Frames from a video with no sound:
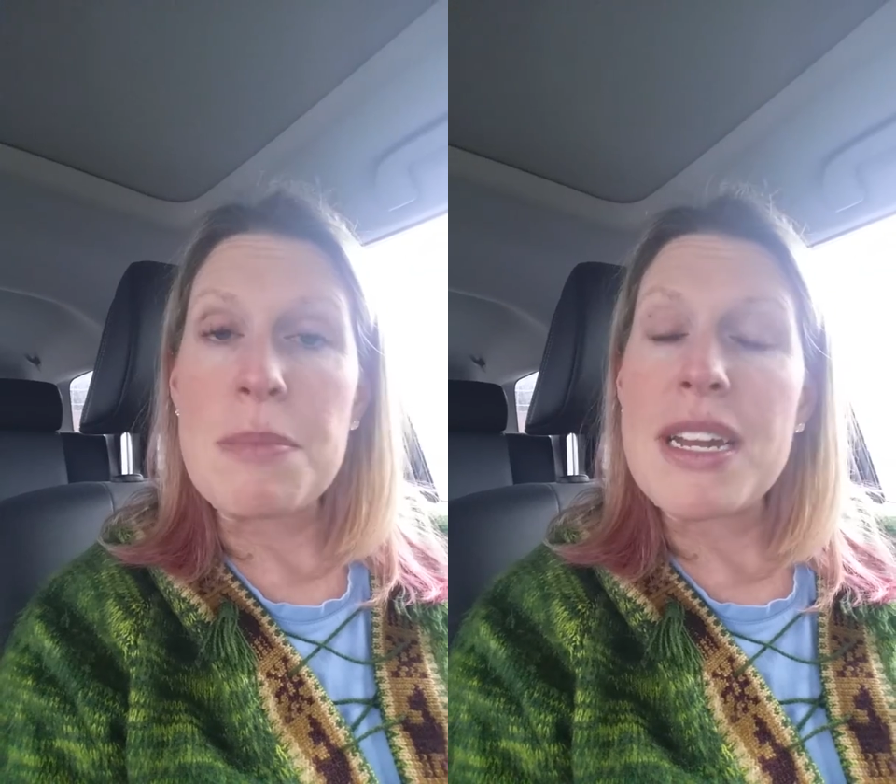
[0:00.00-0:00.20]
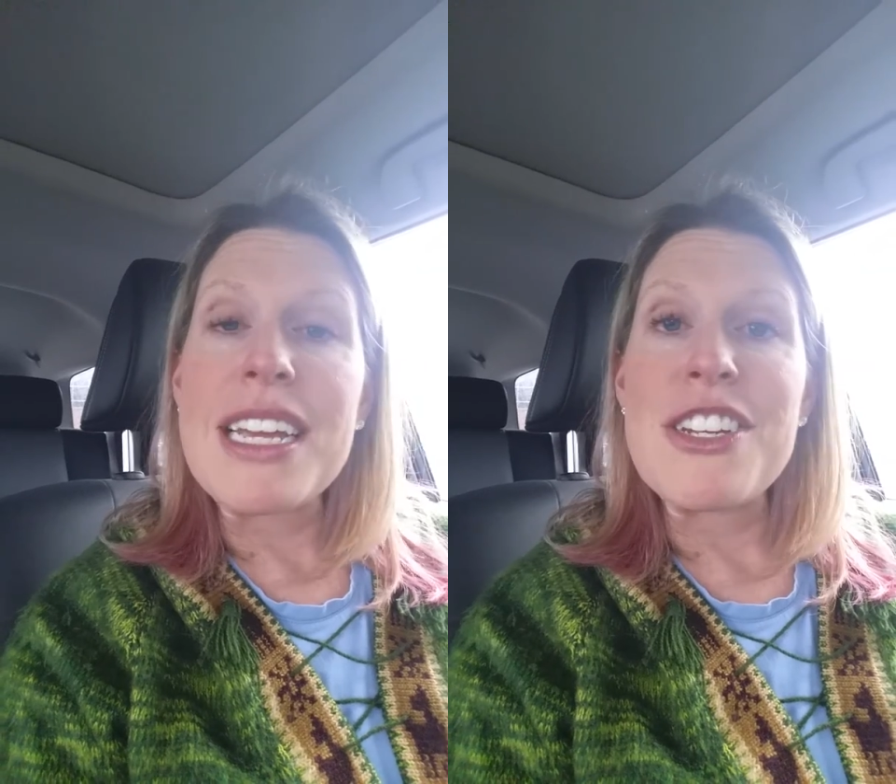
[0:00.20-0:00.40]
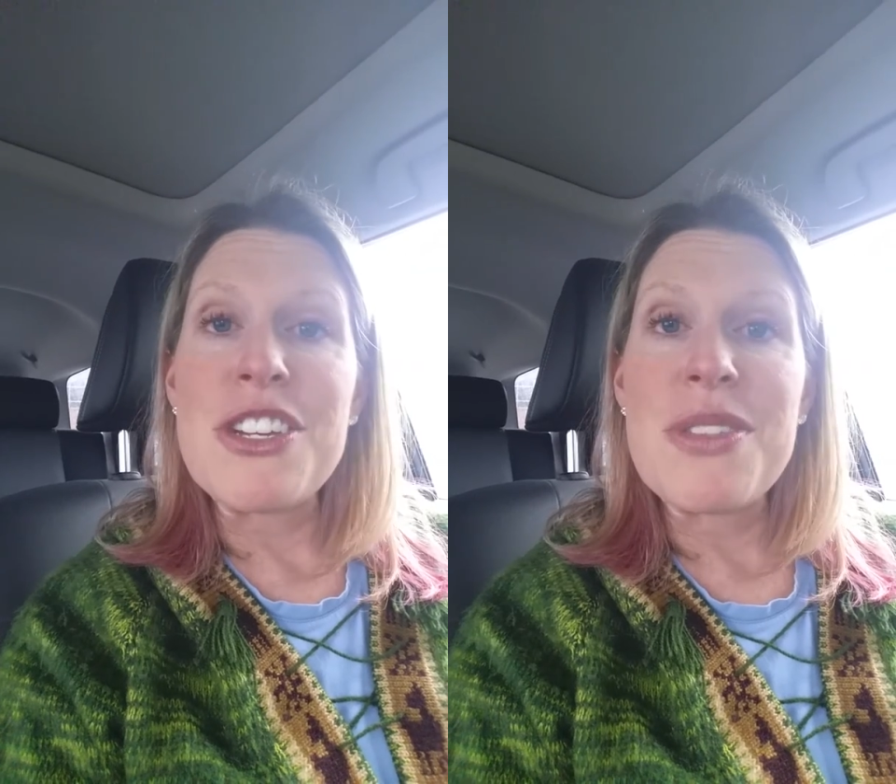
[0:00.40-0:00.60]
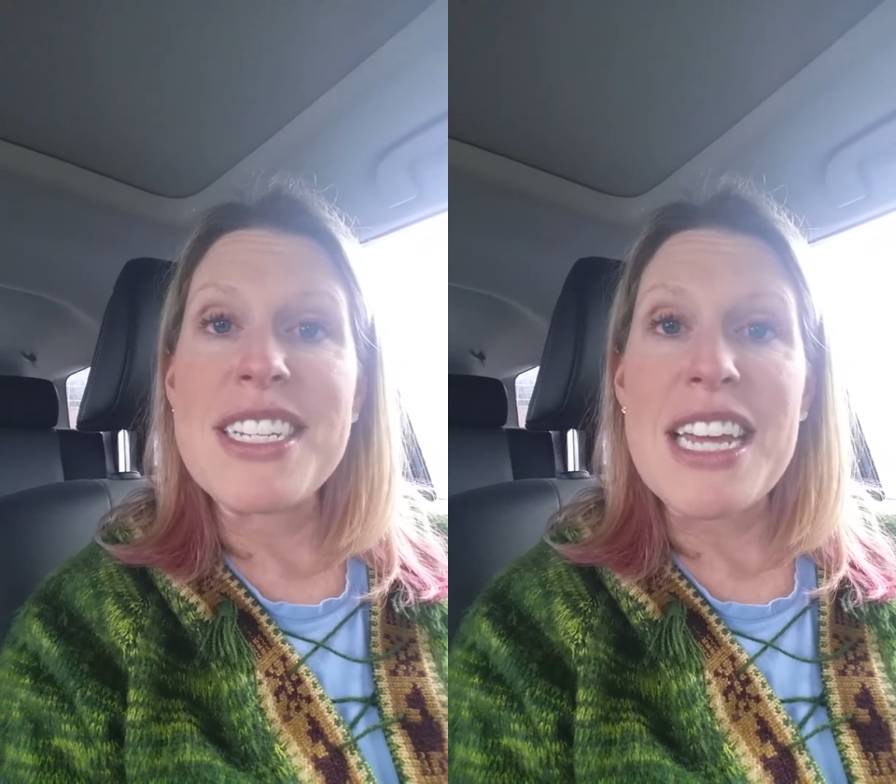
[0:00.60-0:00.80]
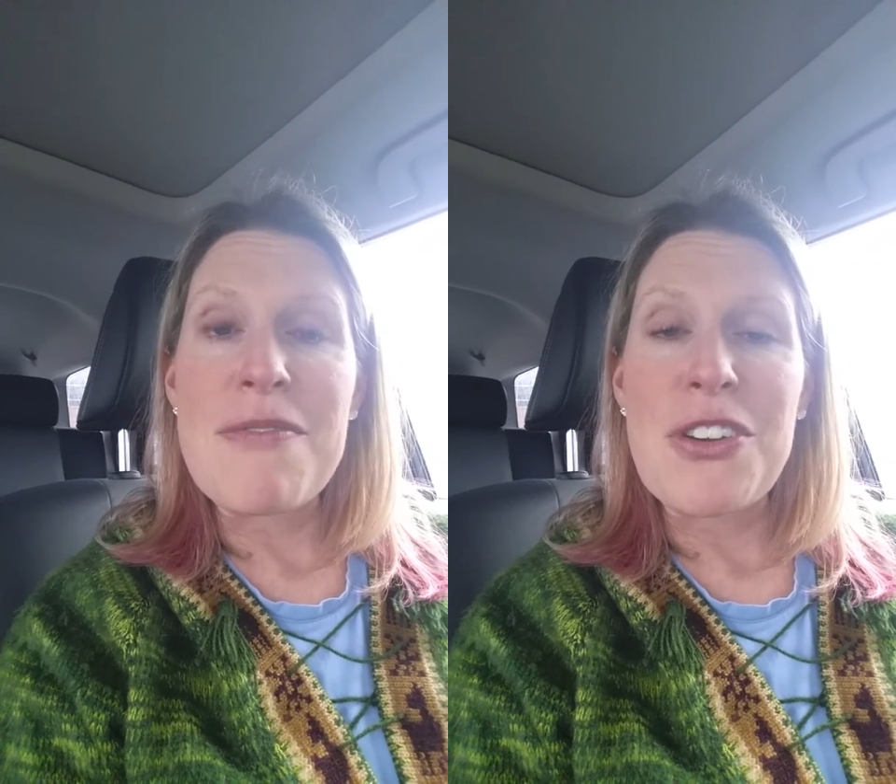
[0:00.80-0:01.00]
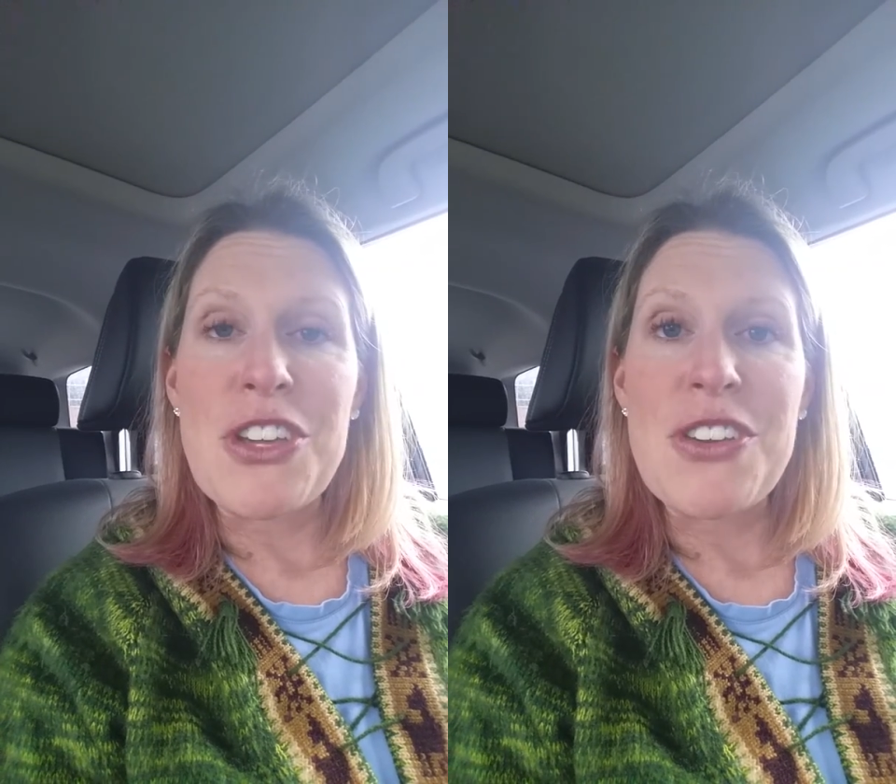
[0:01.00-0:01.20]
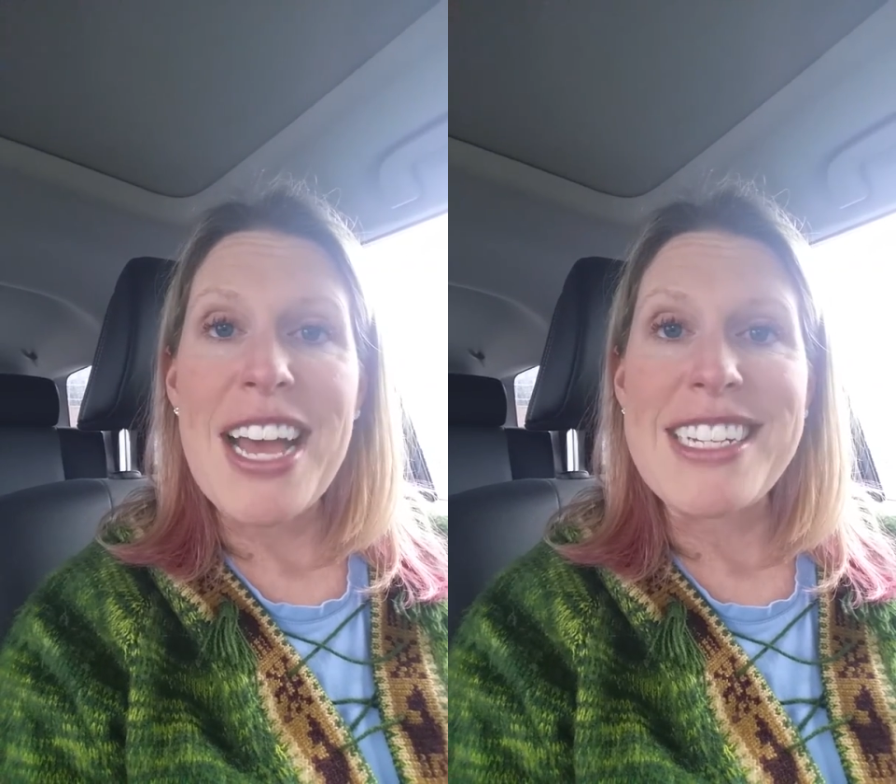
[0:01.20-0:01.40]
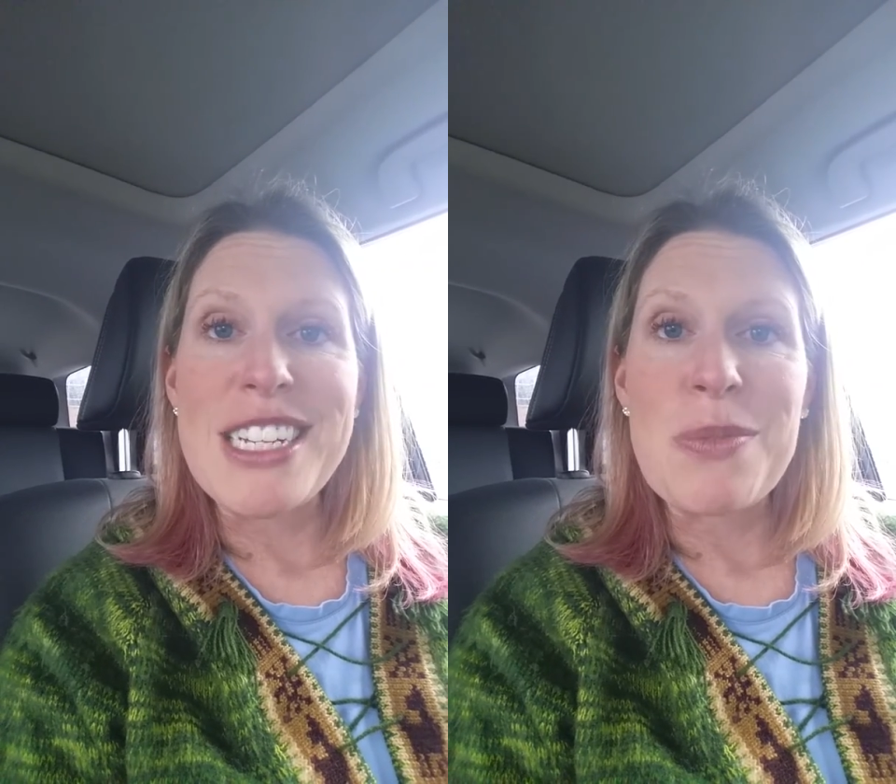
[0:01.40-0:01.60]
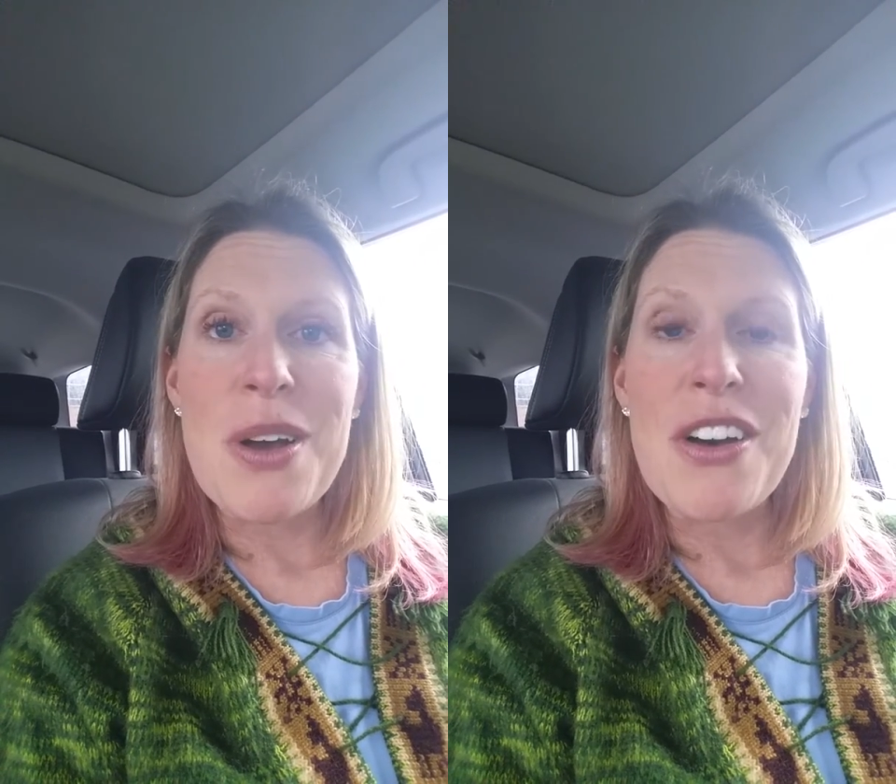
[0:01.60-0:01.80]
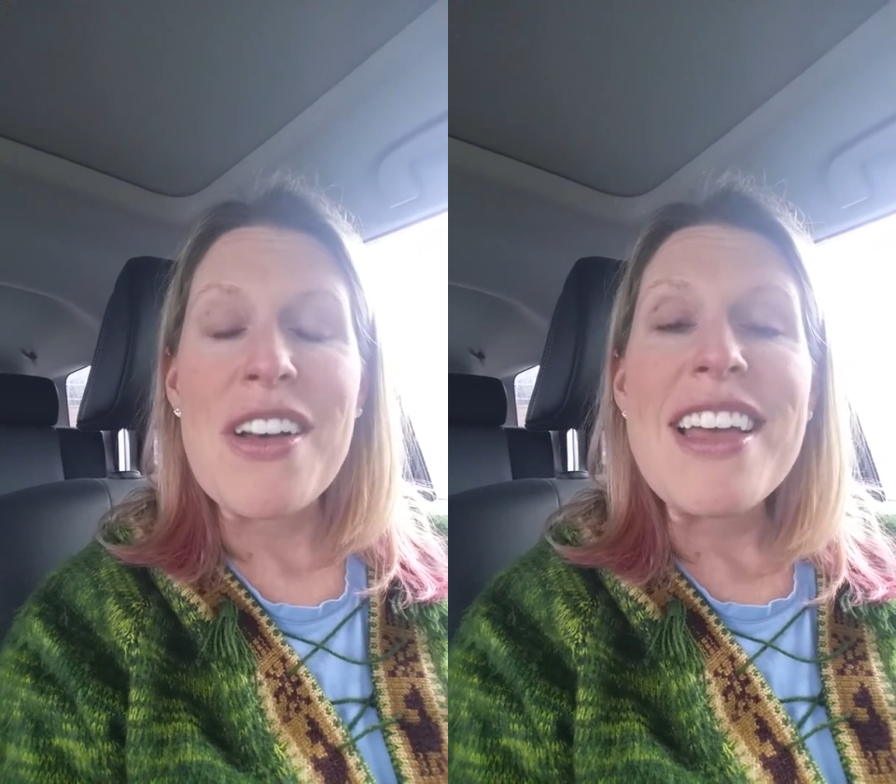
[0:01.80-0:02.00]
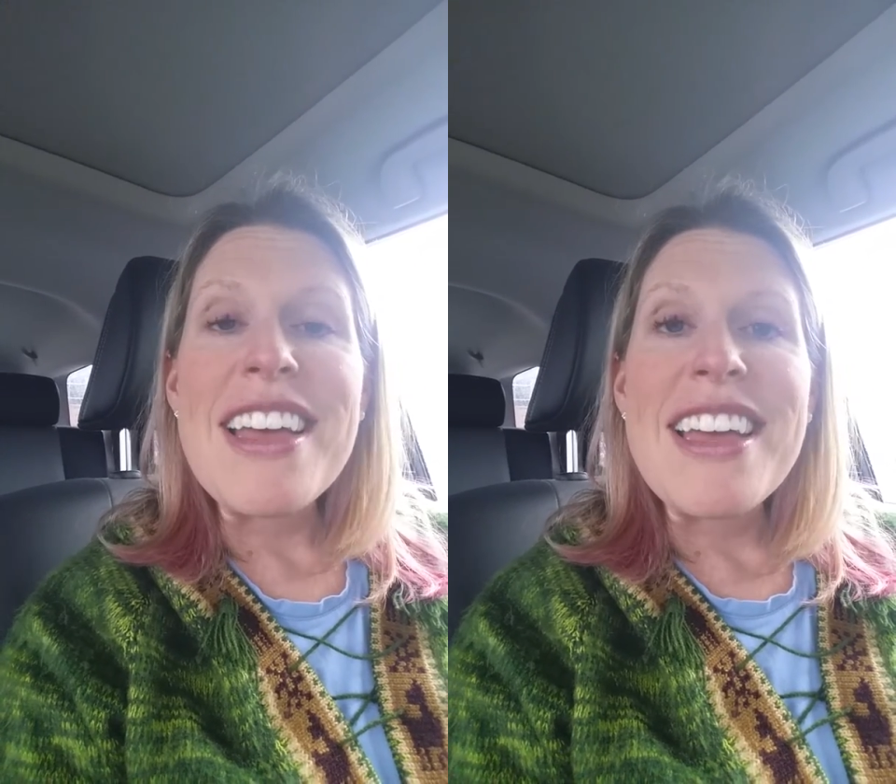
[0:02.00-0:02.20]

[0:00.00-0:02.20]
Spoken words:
but it can do the same for you guys as well.